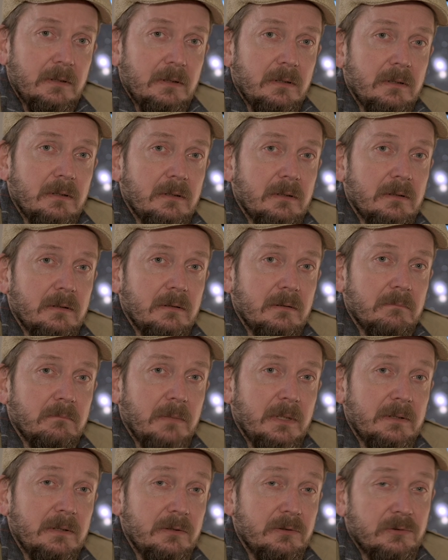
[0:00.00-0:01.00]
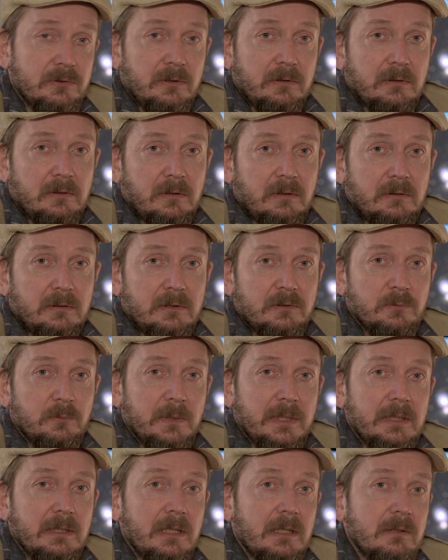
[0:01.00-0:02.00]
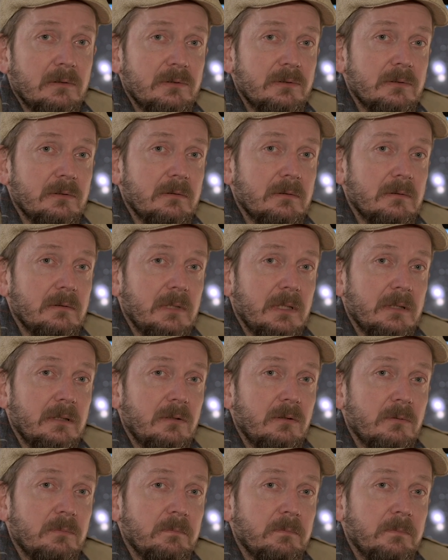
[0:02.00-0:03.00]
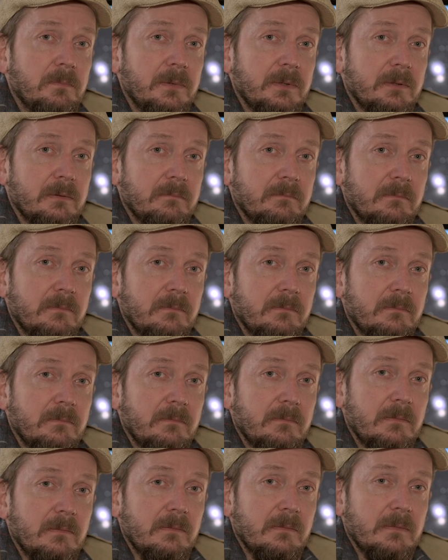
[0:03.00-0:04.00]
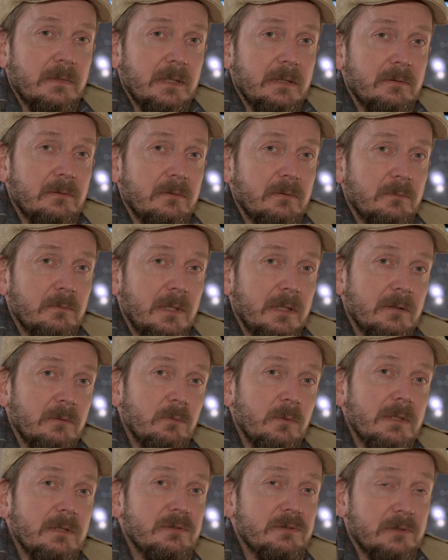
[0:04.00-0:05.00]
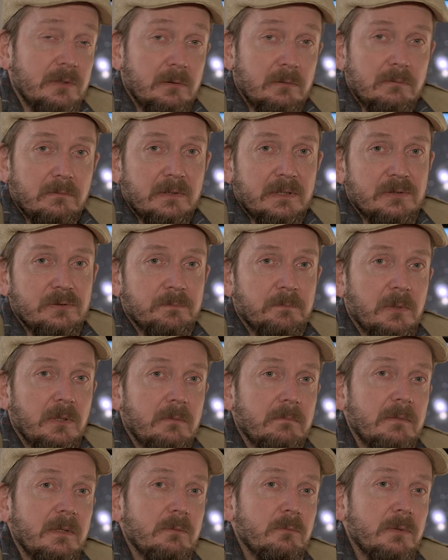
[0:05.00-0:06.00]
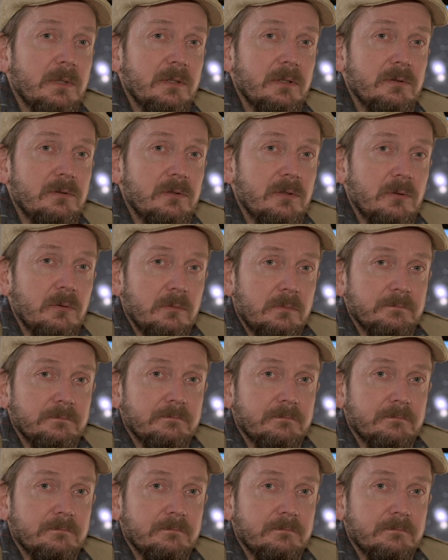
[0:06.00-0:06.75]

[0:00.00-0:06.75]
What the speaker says: but it's on its way now, so I hope that one will solve this problem with the dew.